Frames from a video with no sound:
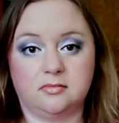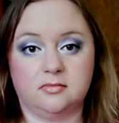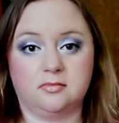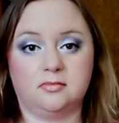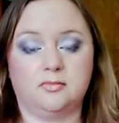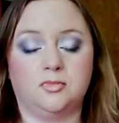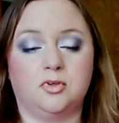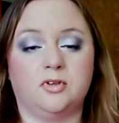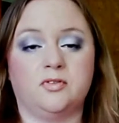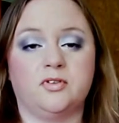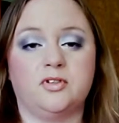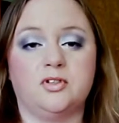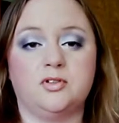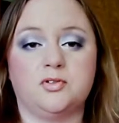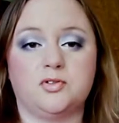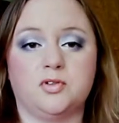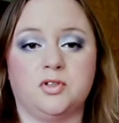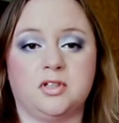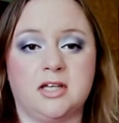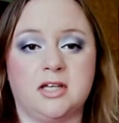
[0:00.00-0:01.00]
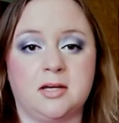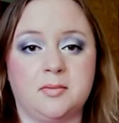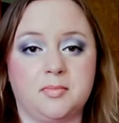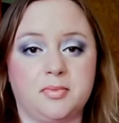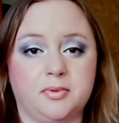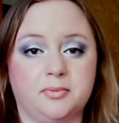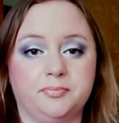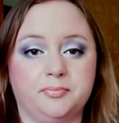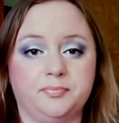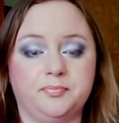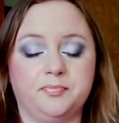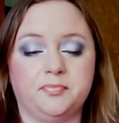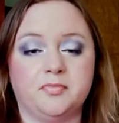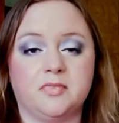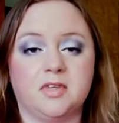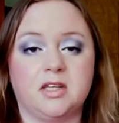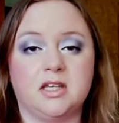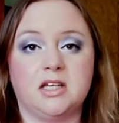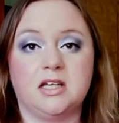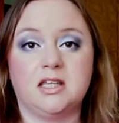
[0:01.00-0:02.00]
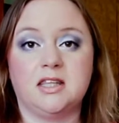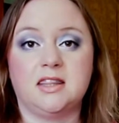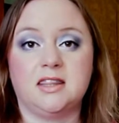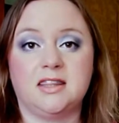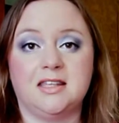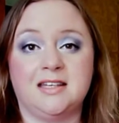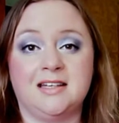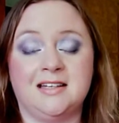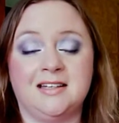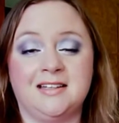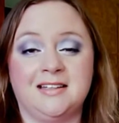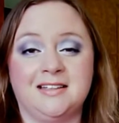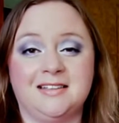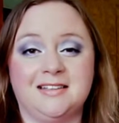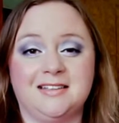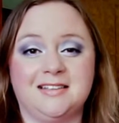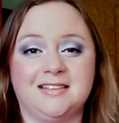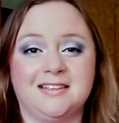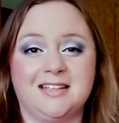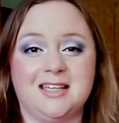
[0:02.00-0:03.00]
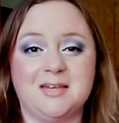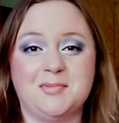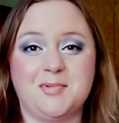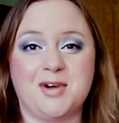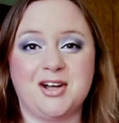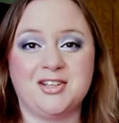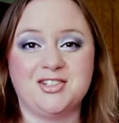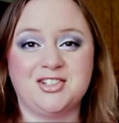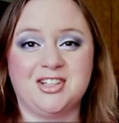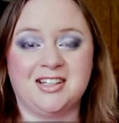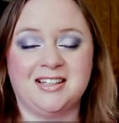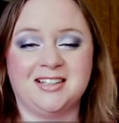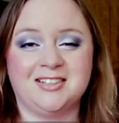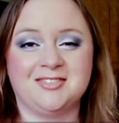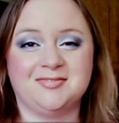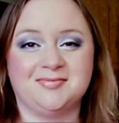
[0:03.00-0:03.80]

more of a neutral lip, then keep watching.